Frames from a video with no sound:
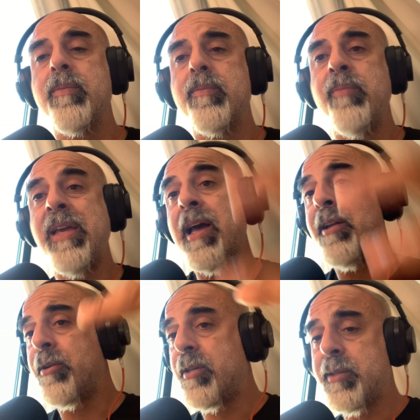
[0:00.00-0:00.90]

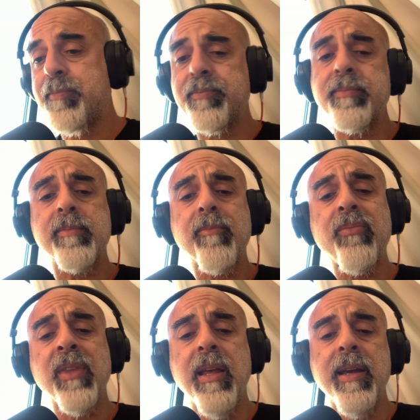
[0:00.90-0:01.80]
meanders,
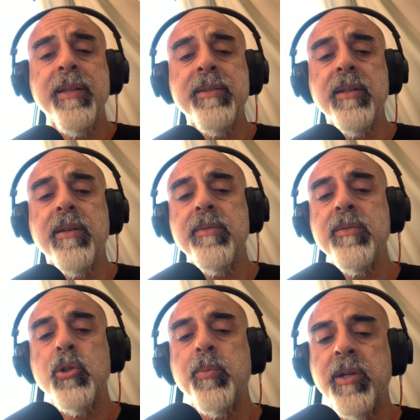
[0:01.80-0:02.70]
and
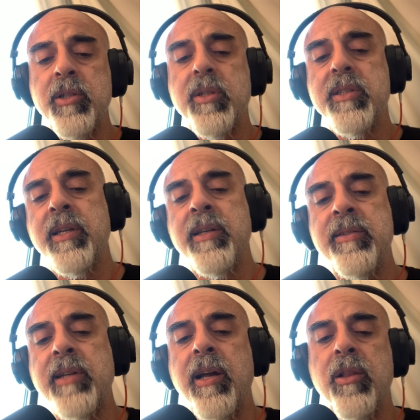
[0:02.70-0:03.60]
super interesting
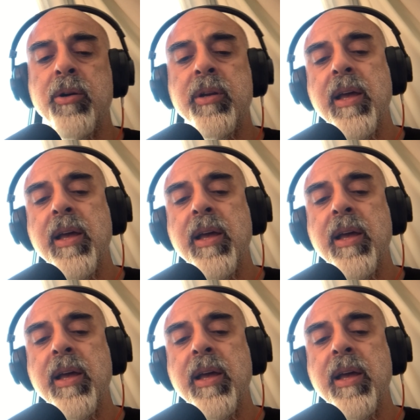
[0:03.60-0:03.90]
dialogue.